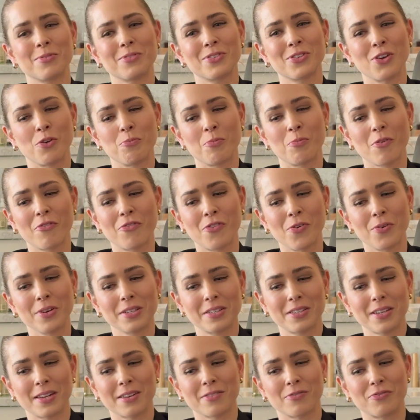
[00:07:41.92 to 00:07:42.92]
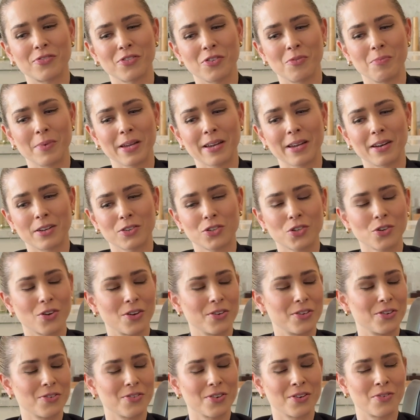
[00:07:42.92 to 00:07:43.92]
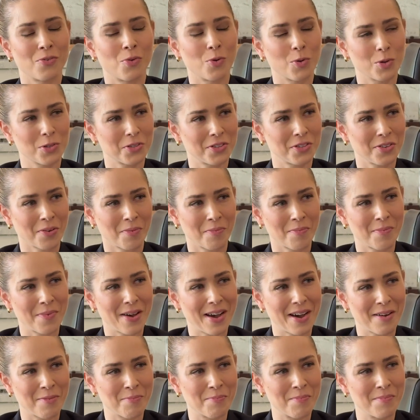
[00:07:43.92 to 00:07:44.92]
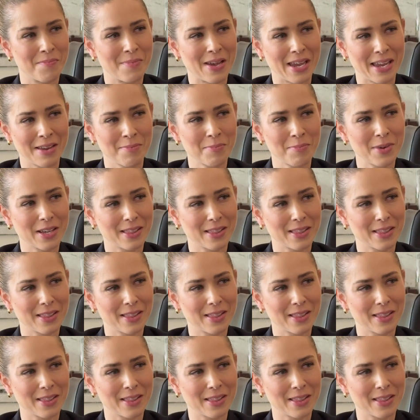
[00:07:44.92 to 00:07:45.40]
so before we started filming, I showed you an awesome meme,